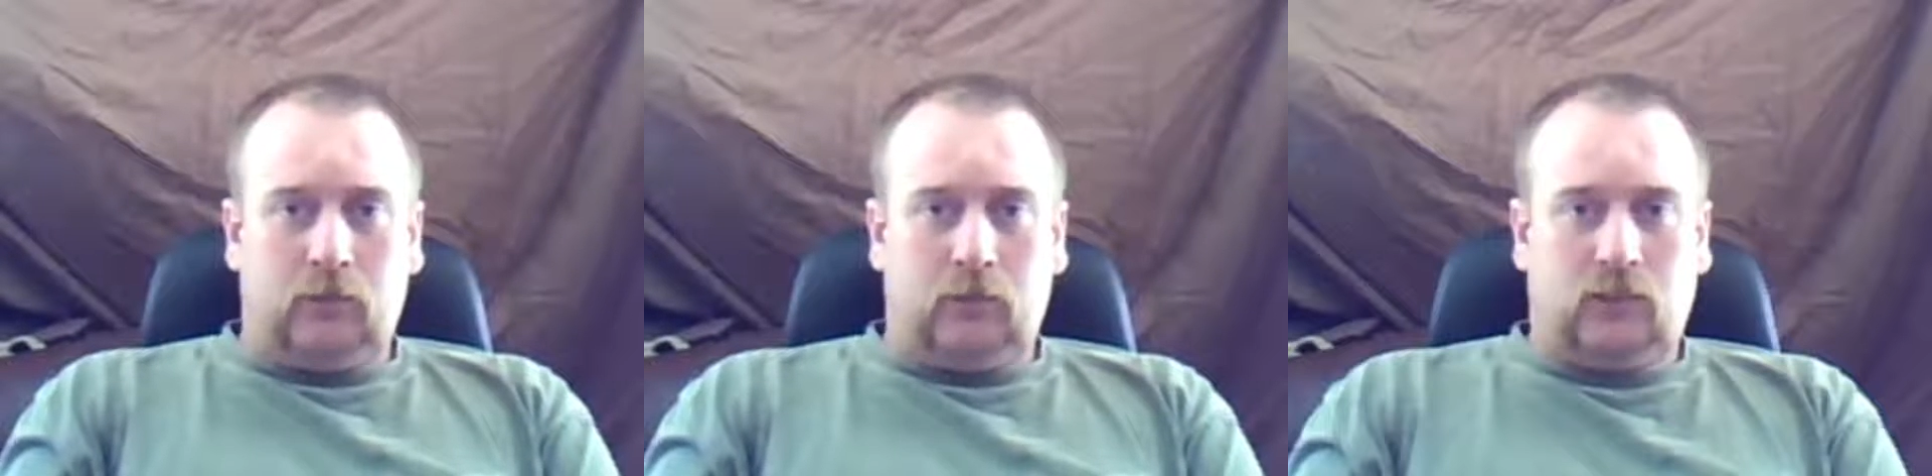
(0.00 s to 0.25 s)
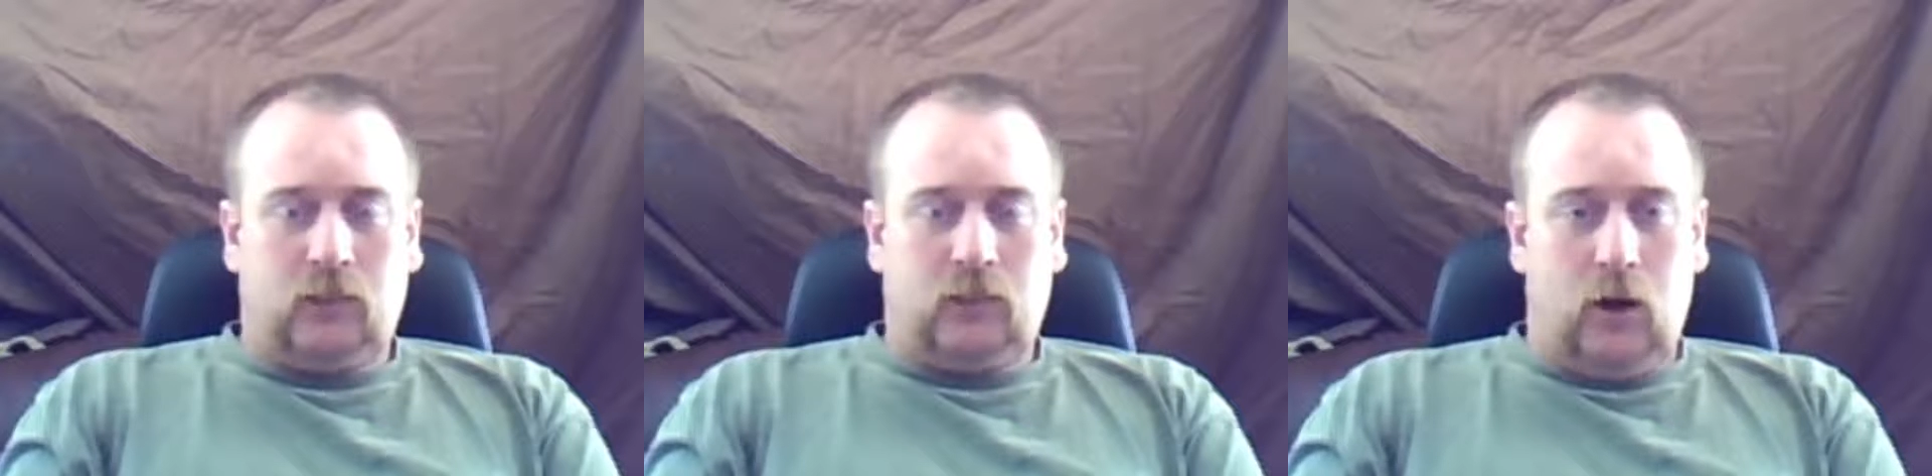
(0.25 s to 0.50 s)

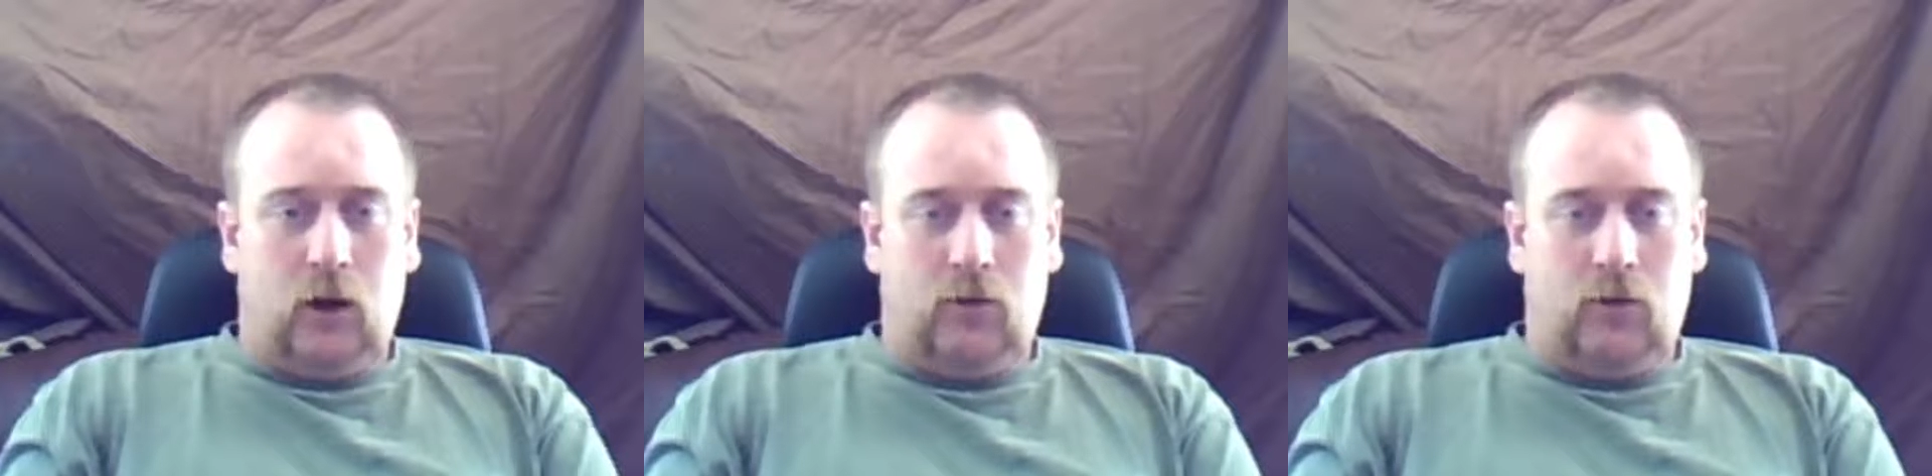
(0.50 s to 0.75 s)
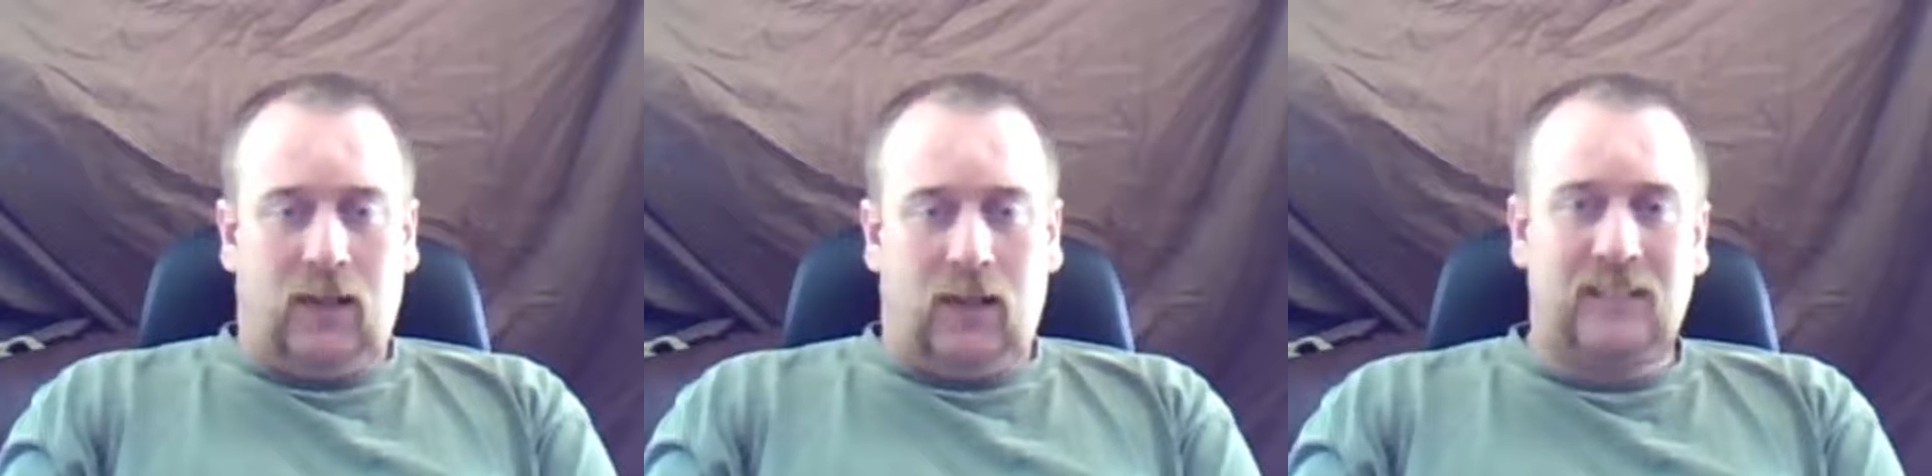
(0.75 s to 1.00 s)
So
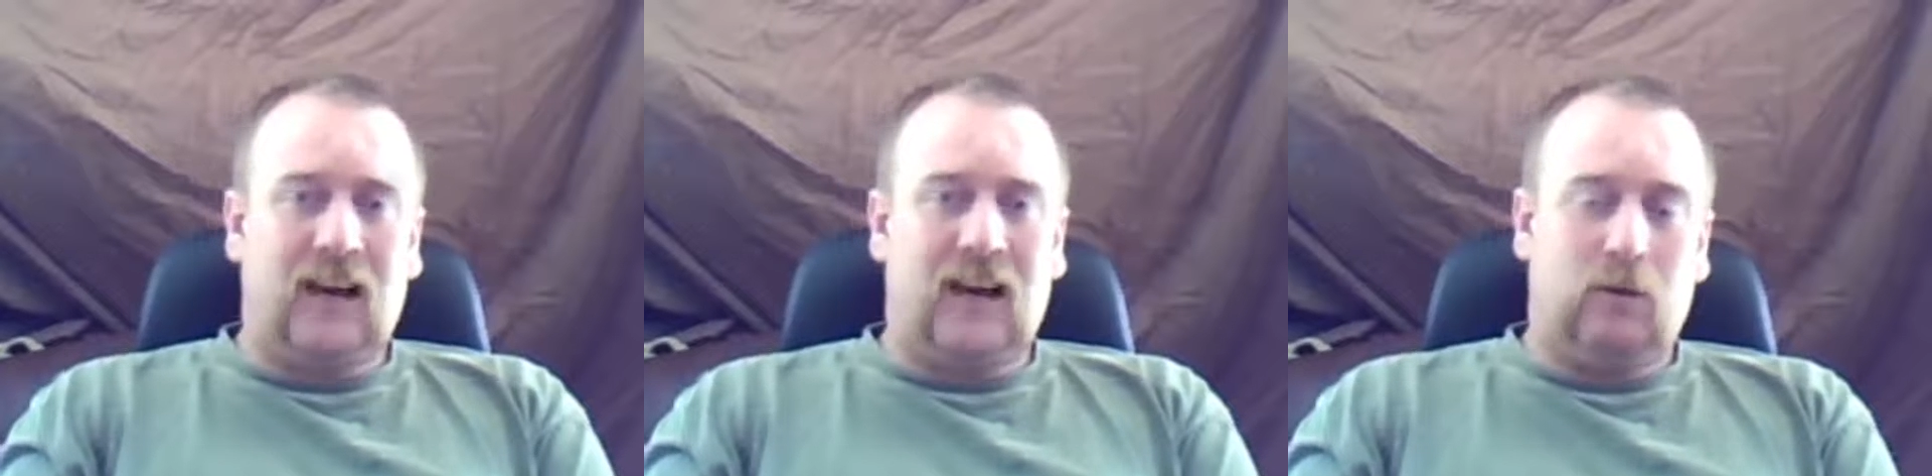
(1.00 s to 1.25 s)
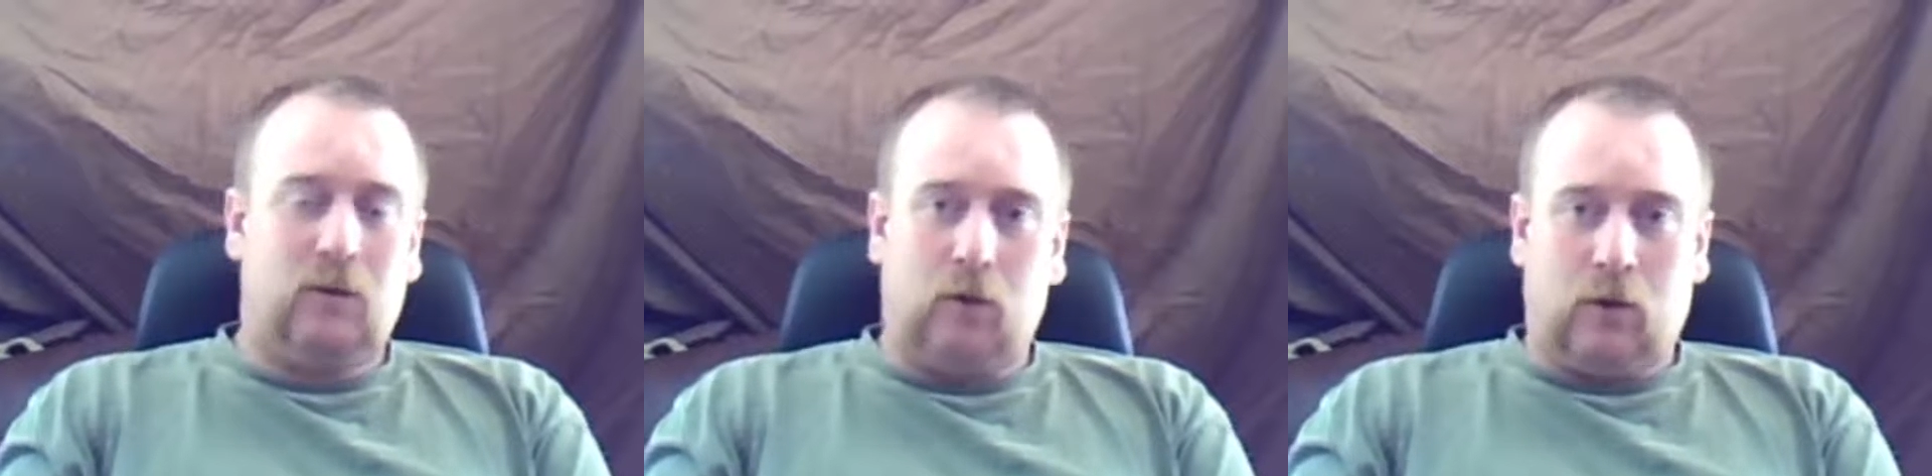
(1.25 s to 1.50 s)
that's kind
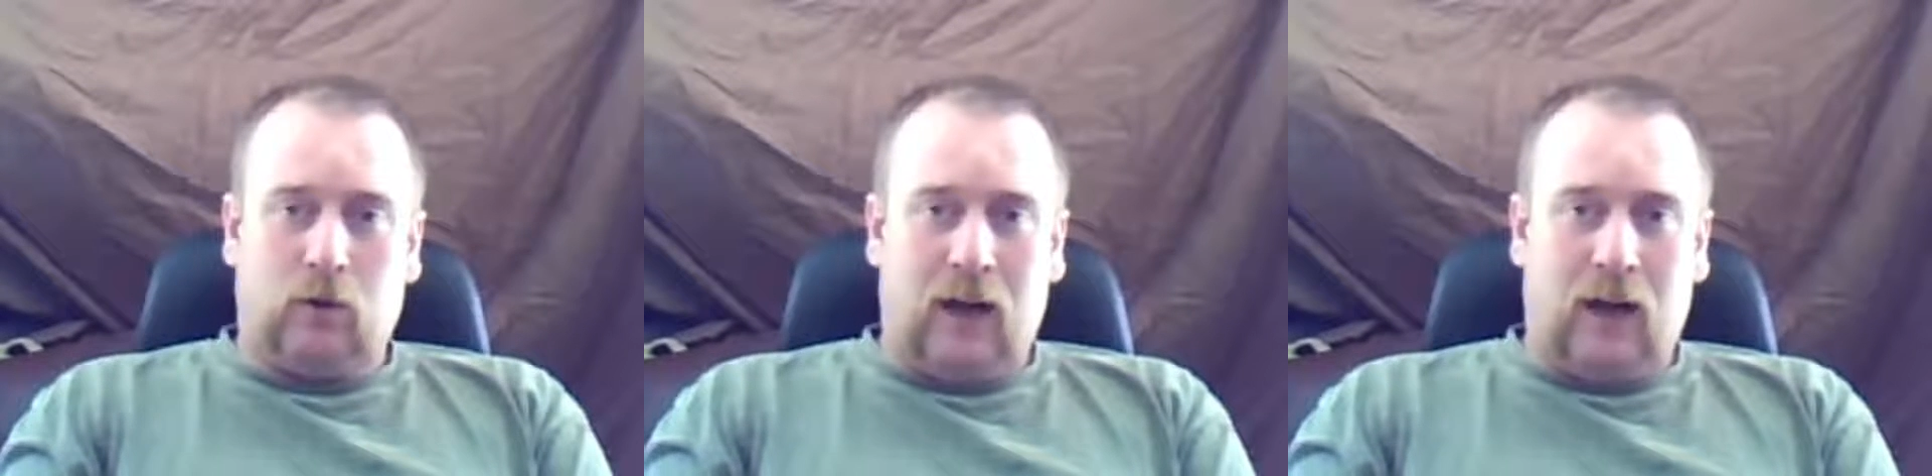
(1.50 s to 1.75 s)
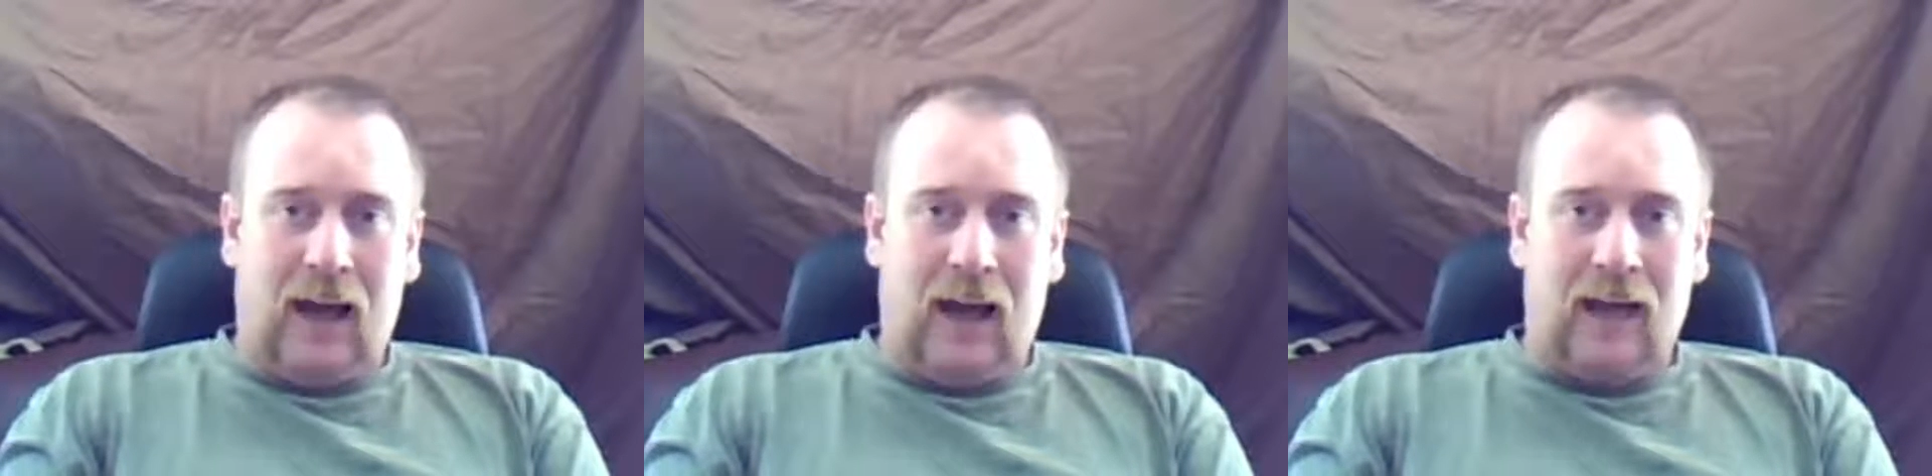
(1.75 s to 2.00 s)
of where we're
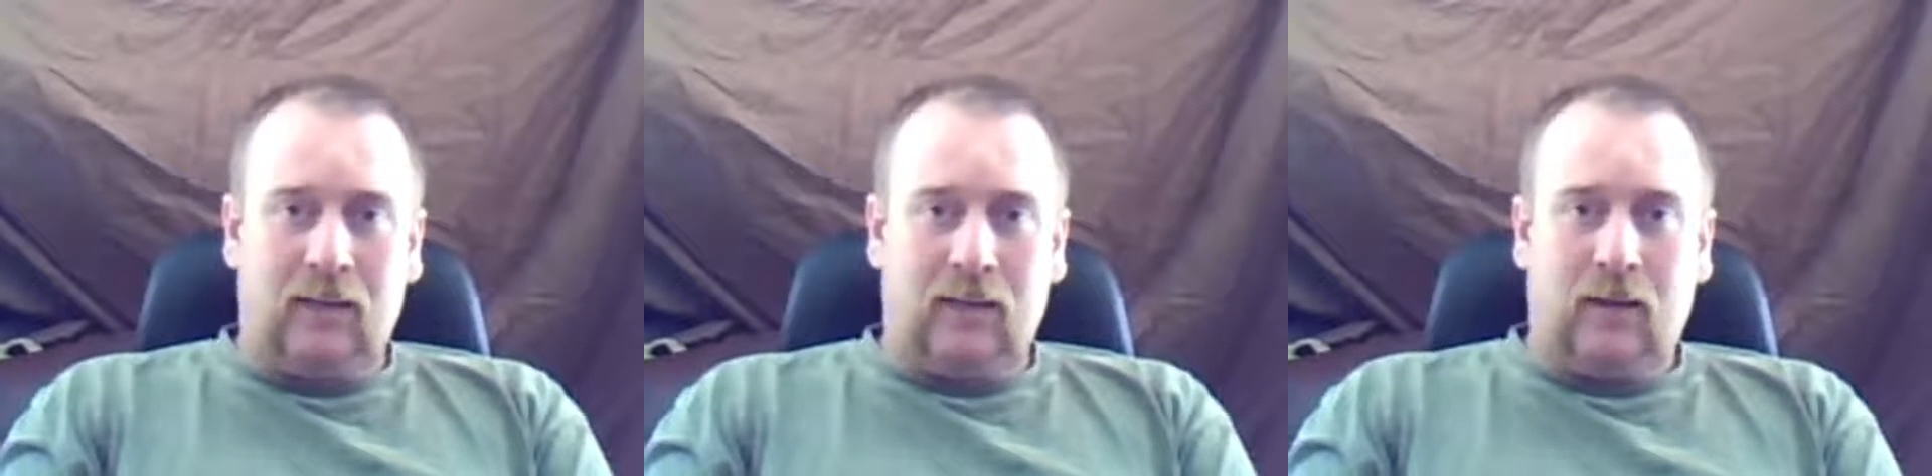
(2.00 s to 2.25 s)
at.